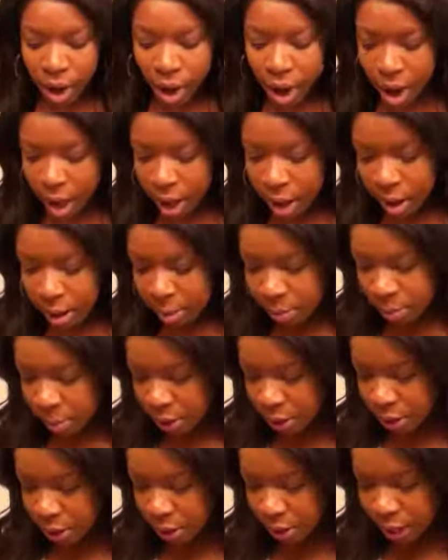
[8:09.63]

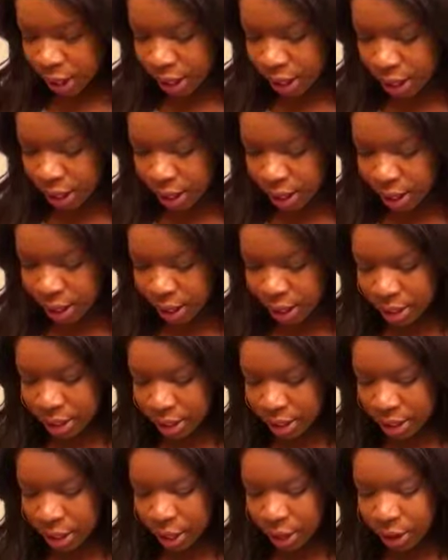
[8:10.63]
So I think
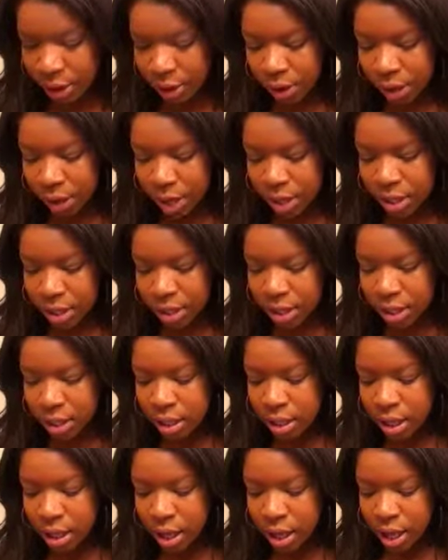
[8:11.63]
that's it, other
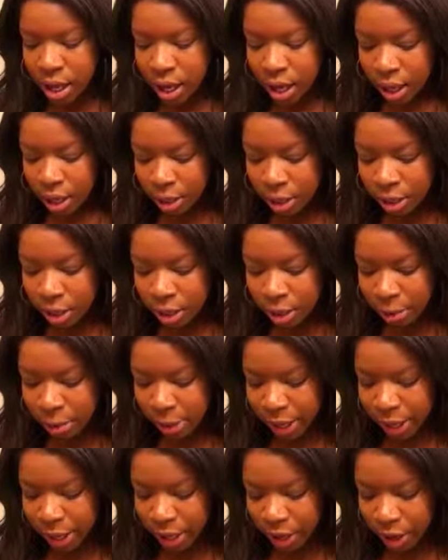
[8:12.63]
than a little
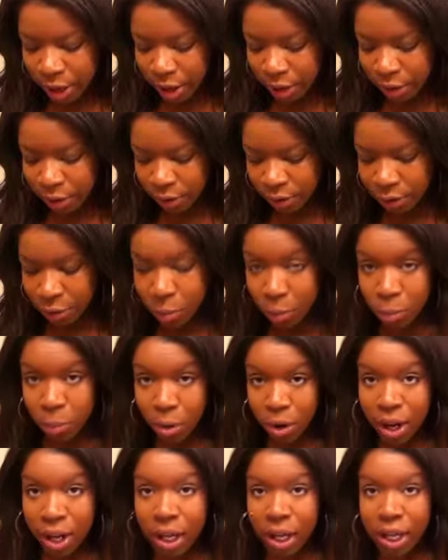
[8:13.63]
bit of
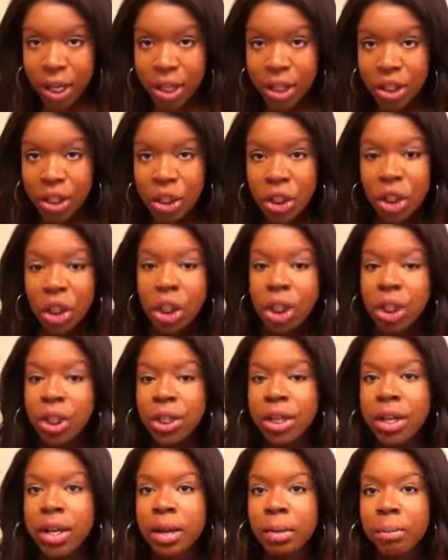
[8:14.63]
breakage
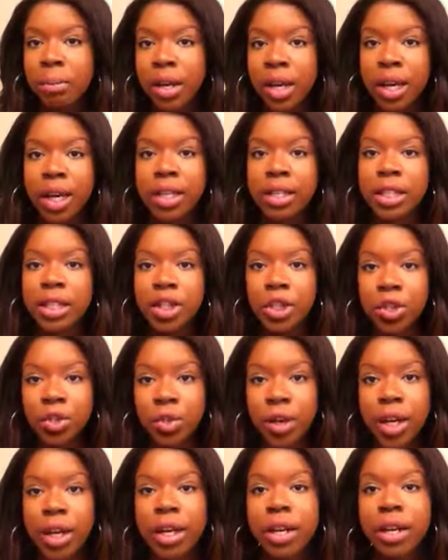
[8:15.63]
because I
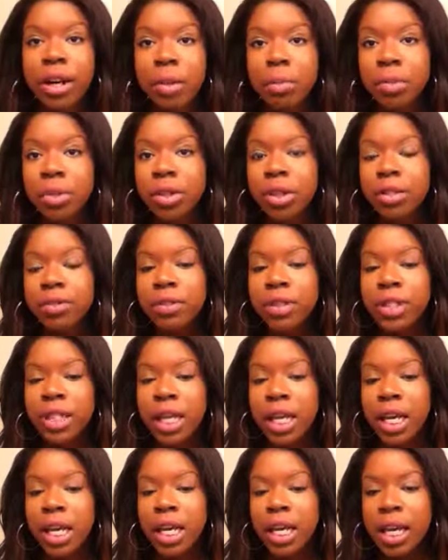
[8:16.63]
straighten it almost every
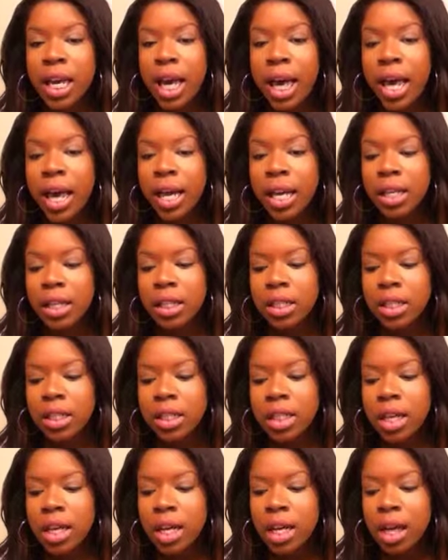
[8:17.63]
day, and